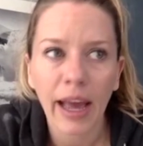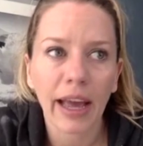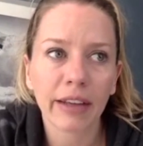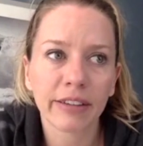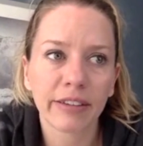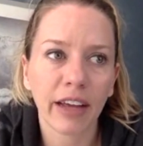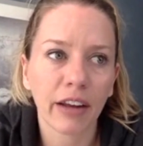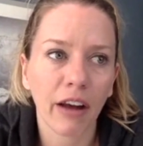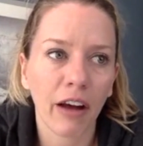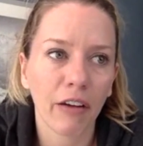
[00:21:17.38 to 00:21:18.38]

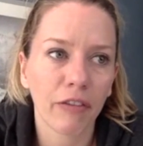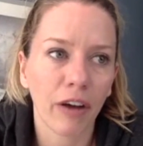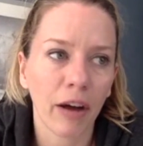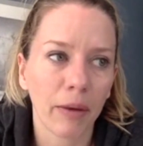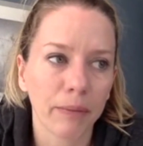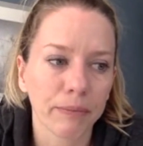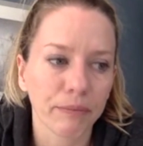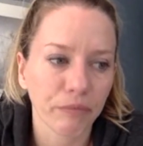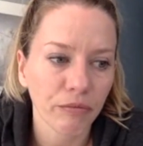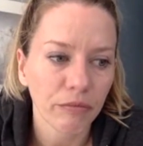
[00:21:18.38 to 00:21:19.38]
instead of
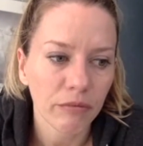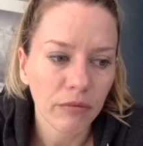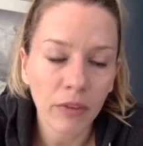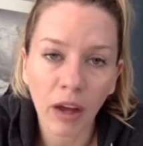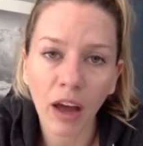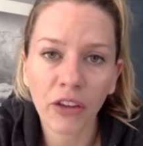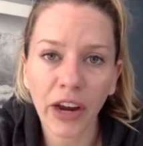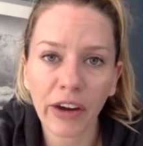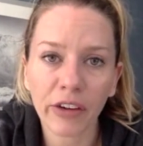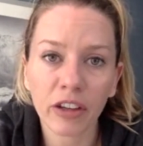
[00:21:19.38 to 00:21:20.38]
other
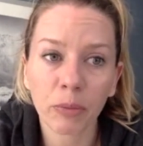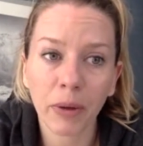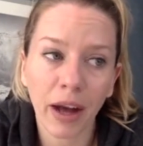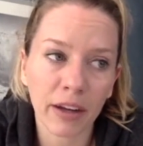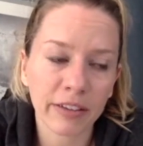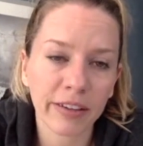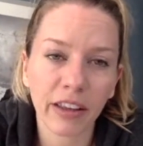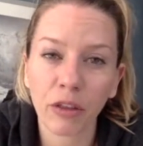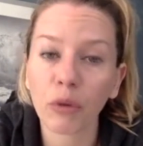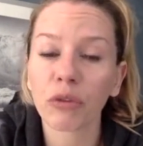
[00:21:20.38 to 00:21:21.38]
areas. But
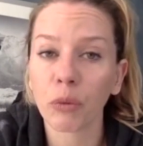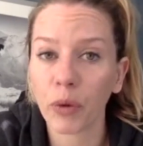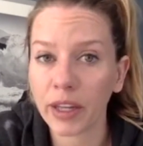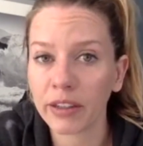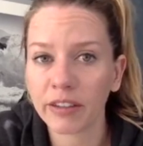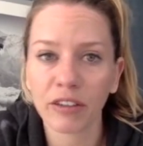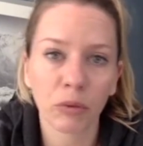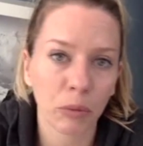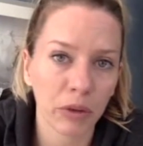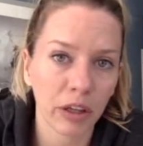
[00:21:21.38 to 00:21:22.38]
honestly, those weaknesses
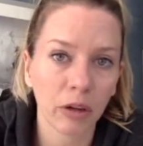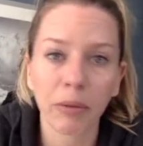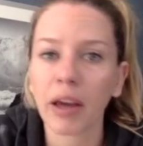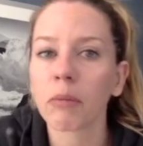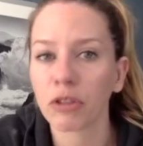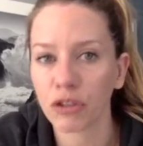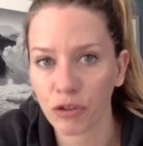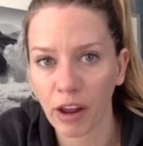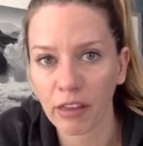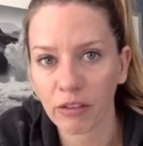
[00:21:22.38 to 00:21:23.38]
when we're little become
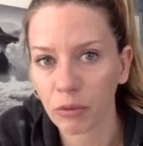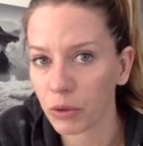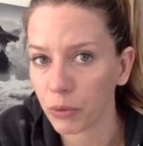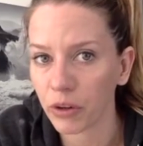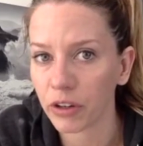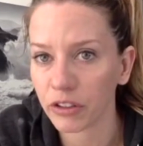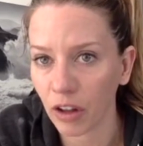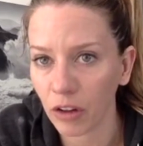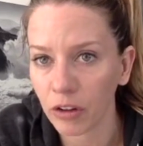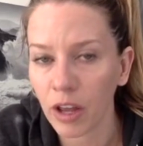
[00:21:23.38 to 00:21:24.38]
strengths when we're
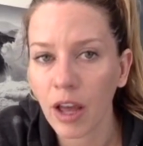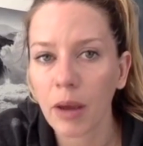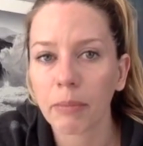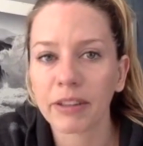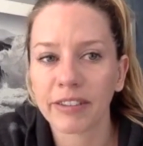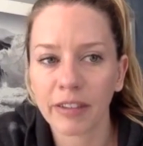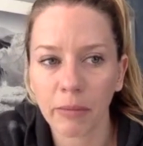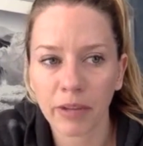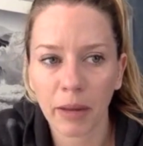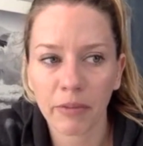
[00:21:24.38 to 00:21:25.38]
adult, but
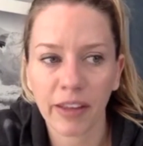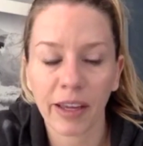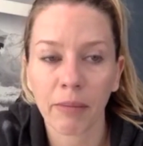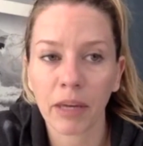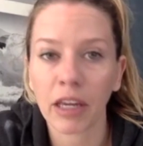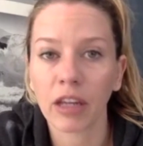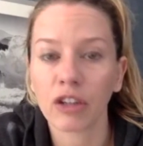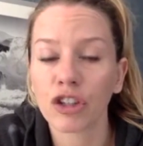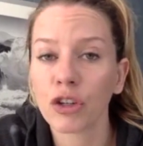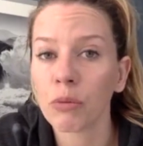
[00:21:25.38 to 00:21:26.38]
sometimes they can be
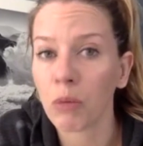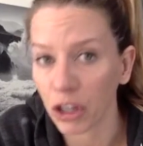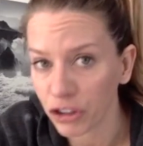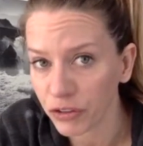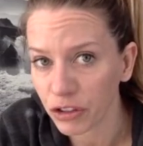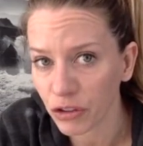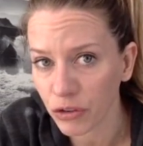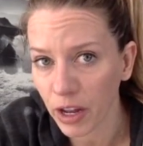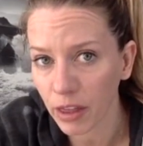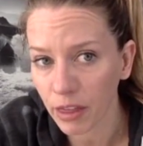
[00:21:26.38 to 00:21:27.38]
too much of a
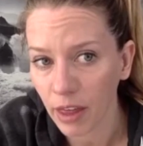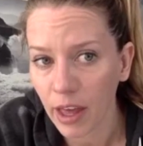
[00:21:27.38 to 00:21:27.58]
strength,